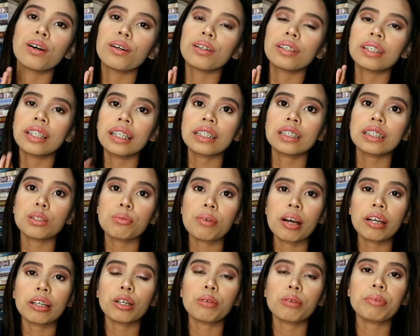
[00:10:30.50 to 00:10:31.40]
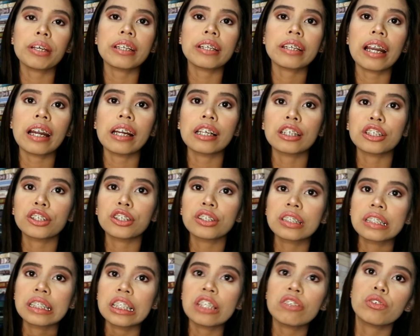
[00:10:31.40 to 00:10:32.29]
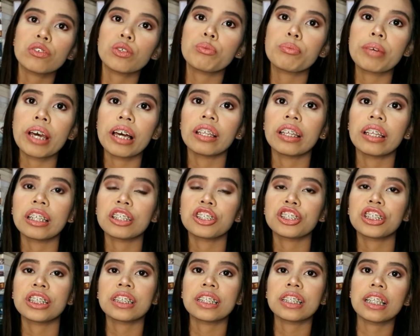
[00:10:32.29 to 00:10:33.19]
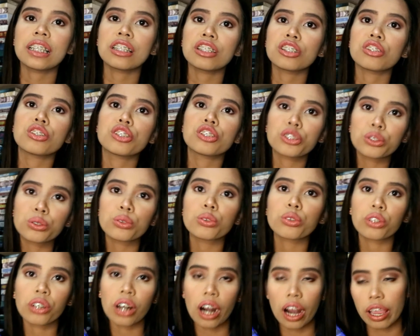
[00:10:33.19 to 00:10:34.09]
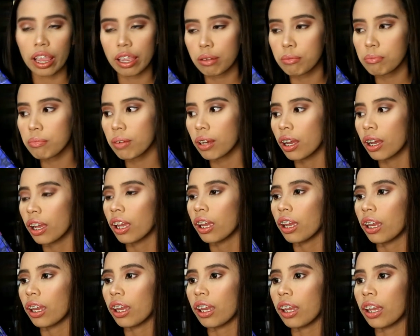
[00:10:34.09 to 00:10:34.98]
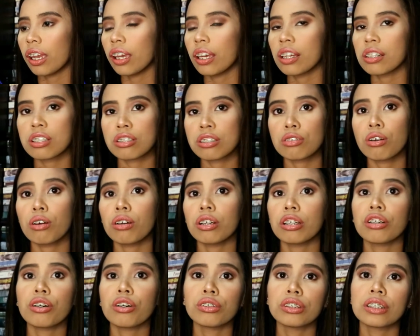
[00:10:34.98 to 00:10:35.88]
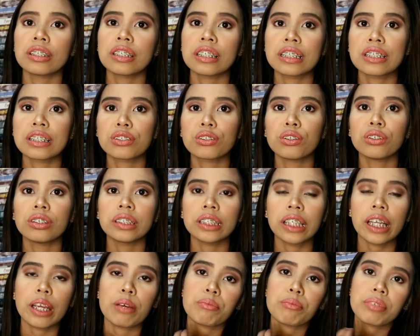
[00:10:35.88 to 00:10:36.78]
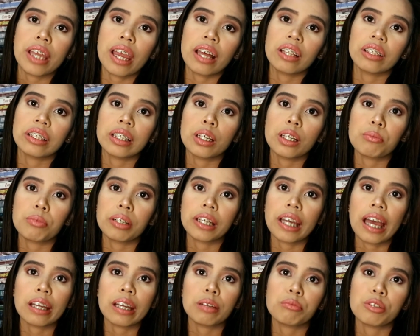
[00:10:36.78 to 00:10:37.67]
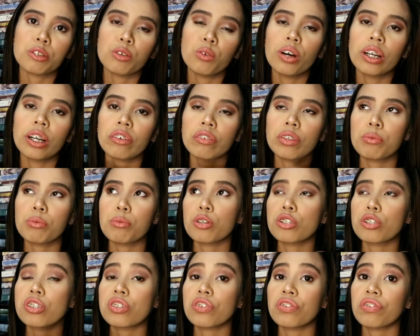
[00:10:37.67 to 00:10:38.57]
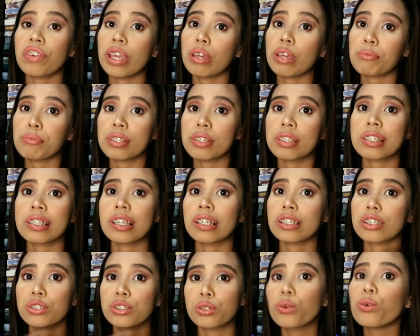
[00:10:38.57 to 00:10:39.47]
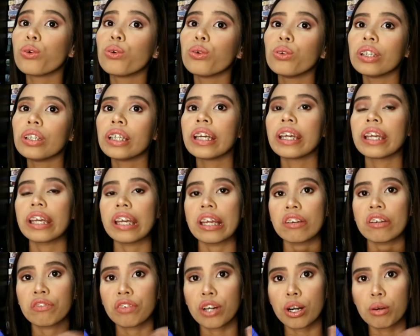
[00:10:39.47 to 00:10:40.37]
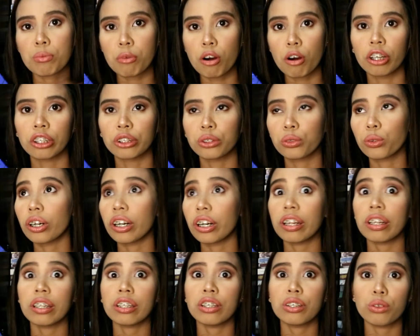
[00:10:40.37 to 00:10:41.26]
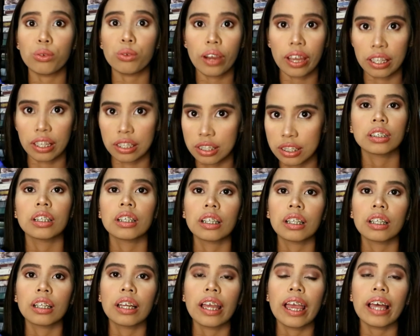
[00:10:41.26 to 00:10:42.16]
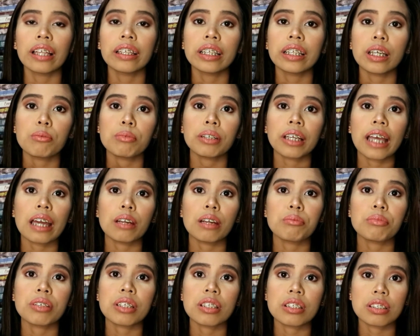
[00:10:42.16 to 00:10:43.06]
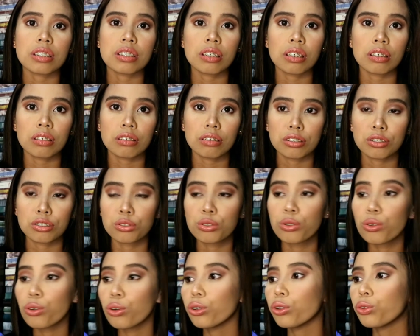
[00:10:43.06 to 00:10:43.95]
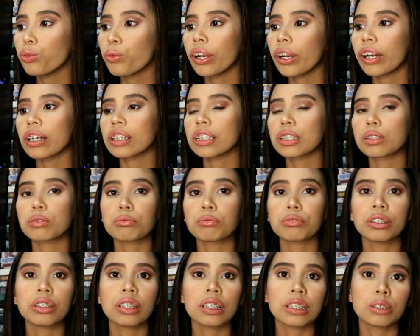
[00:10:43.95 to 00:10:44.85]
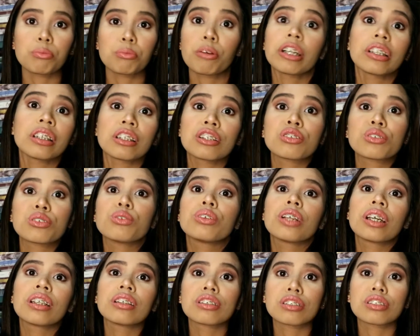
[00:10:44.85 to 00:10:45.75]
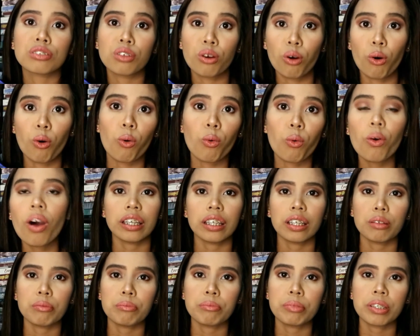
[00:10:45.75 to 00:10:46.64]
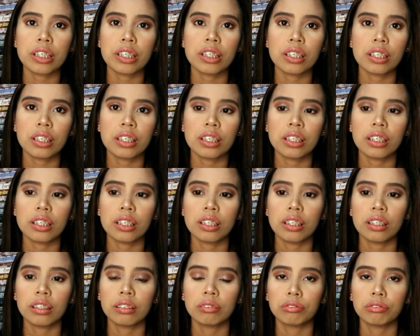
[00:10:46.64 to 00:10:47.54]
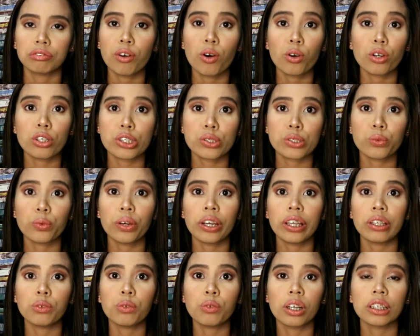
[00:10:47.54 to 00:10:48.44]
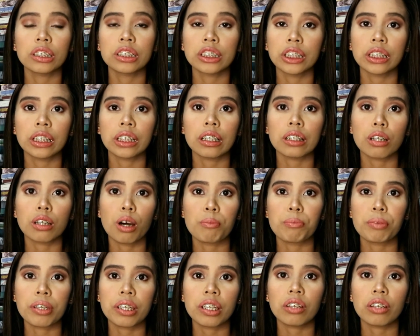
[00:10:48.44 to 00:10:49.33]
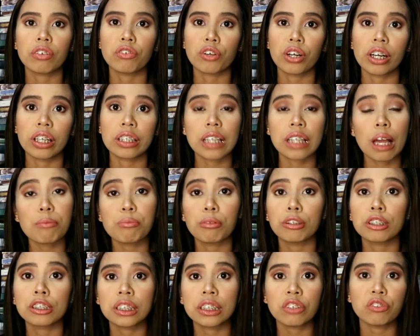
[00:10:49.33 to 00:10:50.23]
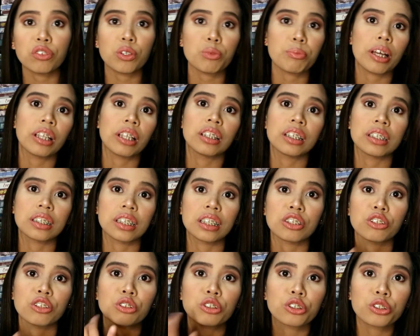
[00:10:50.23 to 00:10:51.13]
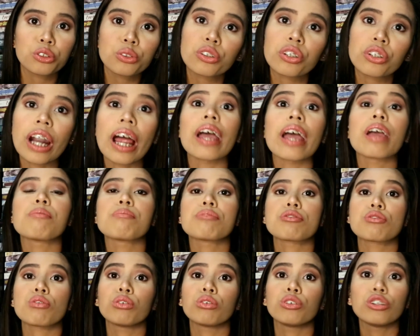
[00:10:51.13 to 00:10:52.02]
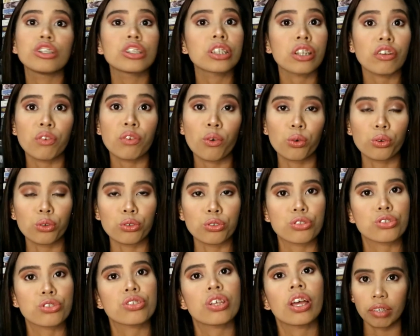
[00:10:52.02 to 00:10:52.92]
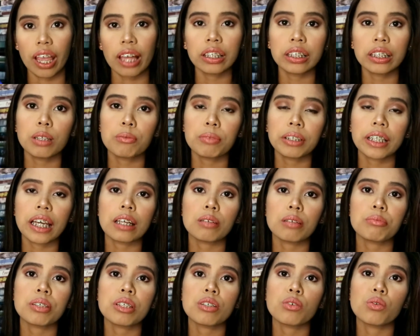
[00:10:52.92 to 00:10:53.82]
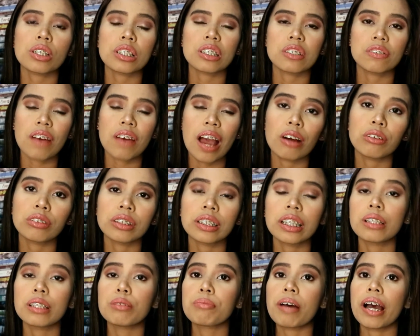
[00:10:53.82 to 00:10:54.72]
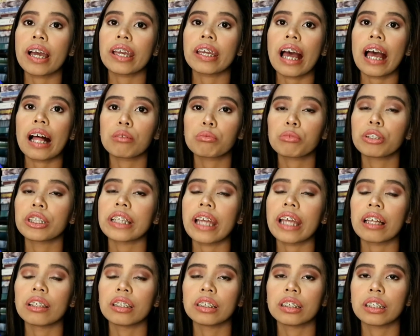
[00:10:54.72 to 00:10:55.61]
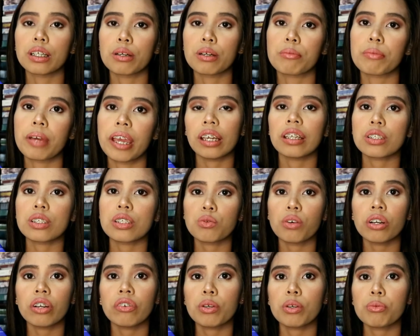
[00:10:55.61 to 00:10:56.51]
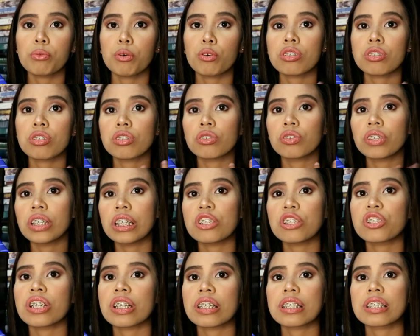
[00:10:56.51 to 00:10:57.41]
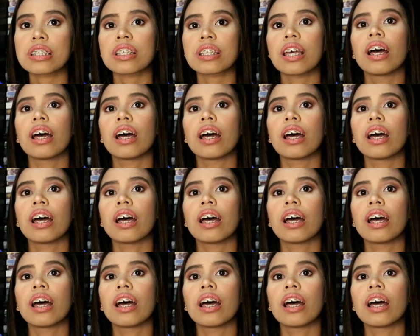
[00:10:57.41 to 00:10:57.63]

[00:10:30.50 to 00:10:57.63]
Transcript: this is about our main character, Stevie Bell, and she's into true crime. And she's gonna go to this school named Ellingham Academy, one of the most famous school in Vermont or in US. Ellingham Academy is a school where the smartest students go. They can be focused with one certain topic. For example, Stevie Bell is into true crime, so dun siya focus. Ellingham Academy was founded by Albert Ellingham, and he's one of the most richest